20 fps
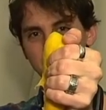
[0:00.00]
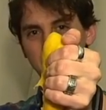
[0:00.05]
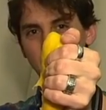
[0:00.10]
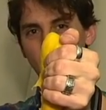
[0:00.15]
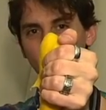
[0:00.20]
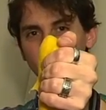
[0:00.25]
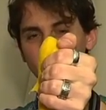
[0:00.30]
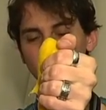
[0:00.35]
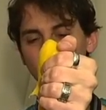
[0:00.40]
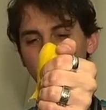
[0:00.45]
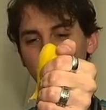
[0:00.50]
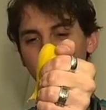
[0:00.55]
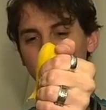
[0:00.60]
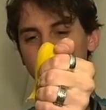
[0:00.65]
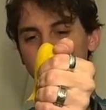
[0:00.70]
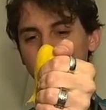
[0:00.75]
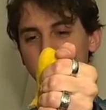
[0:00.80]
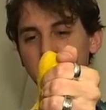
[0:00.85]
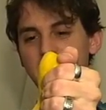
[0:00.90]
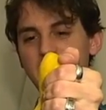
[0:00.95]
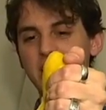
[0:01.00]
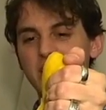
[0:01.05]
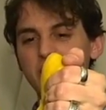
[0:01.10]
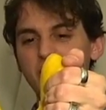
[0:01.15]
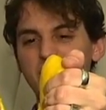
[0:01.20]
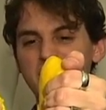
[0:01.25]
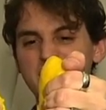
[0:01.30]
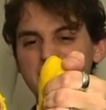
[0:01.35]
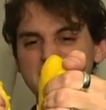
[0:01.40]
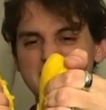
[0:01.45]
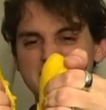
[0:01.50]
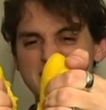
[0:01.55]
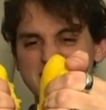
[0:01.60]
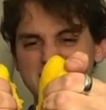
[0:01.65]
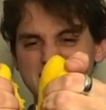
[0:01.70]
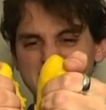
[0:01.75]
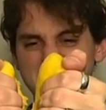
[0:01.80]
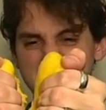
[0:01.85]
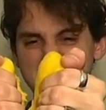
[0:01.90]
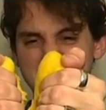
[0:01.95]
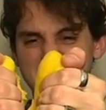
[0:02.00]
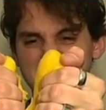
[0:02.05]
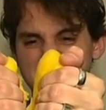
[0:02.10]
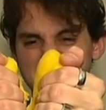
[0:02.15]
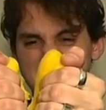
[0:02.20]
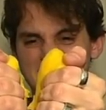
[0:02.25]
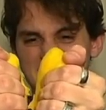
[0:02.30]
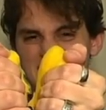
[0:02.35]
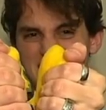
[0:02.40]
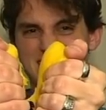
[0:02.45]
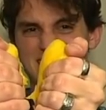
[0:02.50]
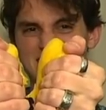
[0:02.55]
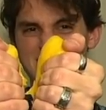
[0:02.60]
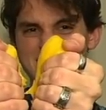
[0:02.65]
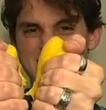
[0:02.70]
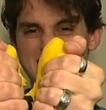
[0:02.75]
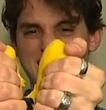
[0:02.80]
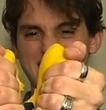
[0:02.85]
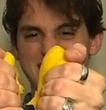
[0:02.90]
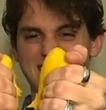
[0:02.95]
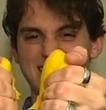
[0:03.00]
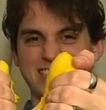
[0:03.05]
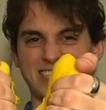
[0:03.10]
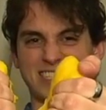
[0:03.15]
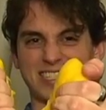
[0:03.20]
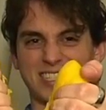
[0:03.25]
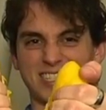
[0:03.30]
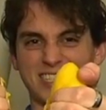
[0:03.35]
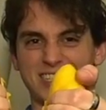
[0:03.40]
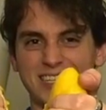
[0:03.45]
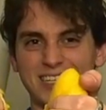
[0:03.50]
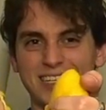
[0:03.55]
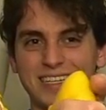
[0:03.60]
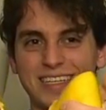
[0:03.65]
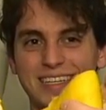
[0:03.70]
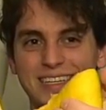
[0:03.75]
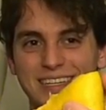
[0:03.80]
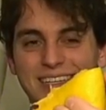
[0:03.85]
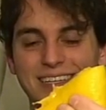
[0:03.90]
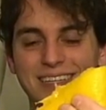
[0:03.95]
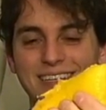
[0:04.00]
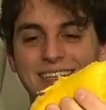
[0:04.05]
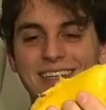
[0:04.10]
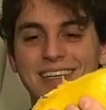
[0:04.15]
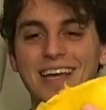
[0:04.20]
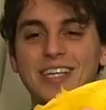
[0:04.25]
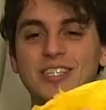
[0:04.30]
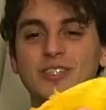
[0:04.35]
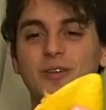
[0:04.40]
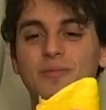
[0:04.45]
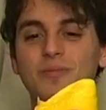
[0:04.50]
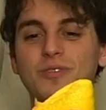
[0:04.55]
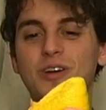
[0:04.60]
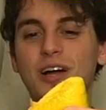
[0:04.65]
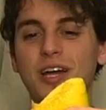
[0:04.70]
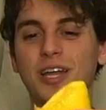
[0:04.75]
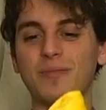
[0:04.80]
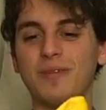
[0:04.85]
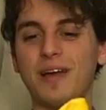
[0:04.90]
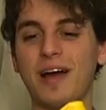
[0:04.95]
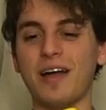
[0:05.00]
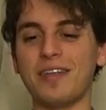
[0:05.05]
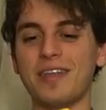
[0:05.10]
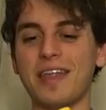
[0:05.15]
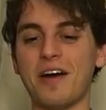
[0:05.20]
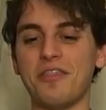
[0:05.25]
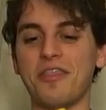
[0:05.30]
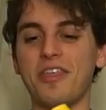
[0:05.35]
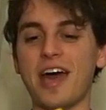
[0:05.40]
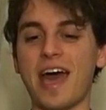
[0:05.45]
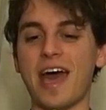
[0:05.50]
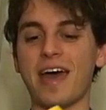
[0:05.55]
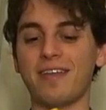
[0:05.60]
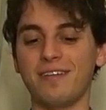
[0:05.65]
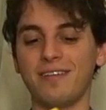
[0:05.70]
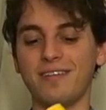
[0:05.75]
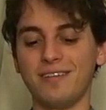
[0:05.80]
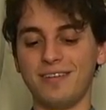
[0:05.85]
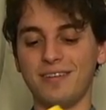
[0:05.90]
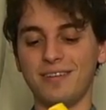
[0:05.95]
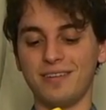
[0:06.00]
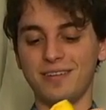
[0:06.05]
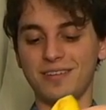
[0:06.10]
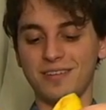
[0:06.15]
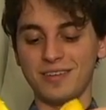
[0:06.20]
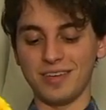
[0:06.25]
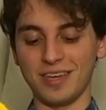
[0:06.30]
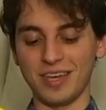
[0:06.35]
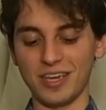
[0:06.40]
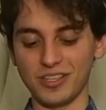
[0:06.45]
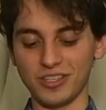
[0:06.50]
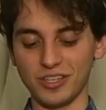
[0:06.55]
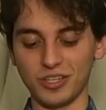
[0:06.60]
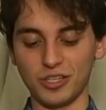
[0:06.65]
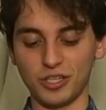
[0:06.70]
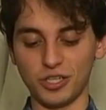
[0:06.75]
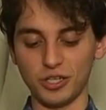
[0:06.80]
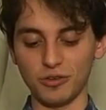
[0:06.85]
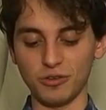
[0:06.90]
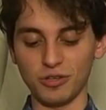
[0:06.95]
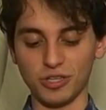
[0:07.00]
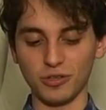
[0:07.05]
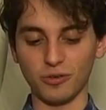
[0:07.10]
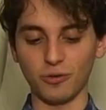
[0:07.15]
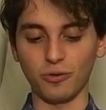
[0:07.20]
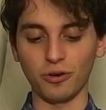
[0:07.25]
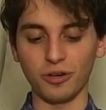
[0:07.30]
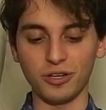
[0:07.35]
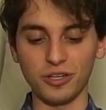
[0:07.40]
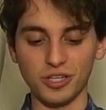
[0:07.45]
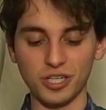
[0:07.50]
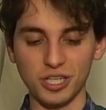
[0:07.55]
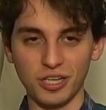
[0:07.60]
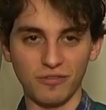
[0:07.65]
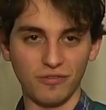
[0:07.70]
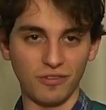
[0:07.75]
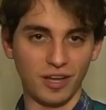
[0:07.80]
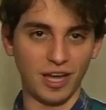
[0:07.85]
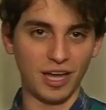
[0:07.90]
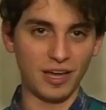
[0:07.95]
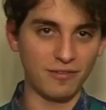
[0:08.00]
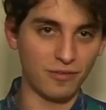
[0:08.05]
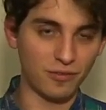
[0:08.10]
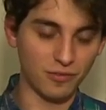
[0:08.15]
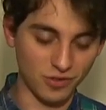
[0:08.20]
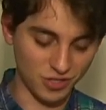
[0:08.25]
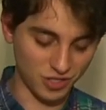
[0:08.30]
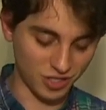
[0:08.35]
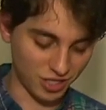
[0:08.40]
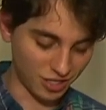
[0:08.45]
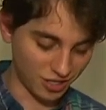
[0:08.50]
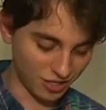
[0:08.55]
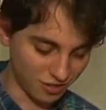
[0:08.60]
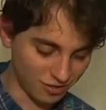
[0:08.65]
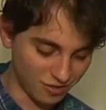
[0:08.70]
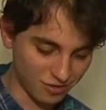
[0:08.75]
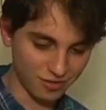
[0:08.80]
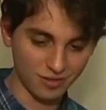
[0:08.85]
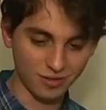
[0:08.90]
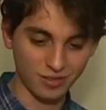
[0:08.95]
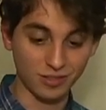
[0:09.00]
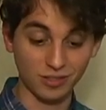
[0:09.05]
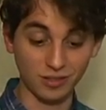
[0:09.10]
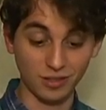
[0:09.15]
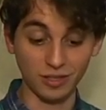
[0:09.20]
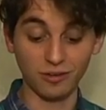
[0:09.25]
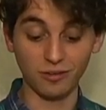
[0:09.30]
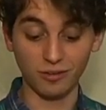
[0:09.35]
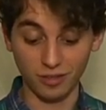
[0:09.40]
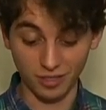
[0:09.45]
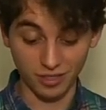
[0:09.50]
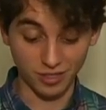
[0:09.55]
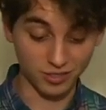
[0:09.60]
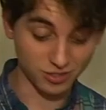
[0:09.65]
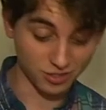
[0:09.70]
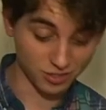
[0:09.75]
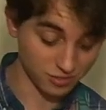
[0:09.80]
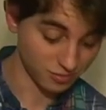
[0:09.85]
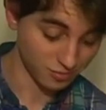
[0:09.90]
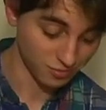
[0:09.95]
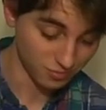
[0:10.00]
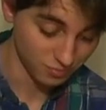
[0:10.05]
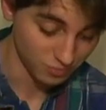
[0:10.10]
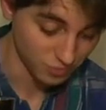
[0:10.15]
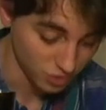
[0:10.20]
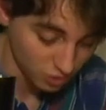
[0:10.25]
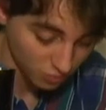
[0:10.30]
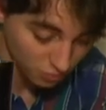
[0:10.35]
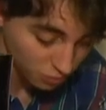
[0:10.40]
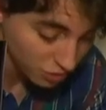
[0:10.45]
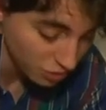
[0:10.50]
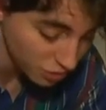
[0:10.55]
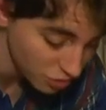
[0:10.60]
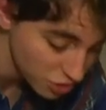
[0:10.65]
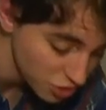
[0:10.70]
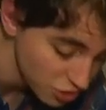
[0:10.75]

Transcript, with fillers: in there. I'll be straining this thing out anyway. Nice. That's what I'm talking about. Now that is a juiced orange if I've ever seen it. It's literally, it's completely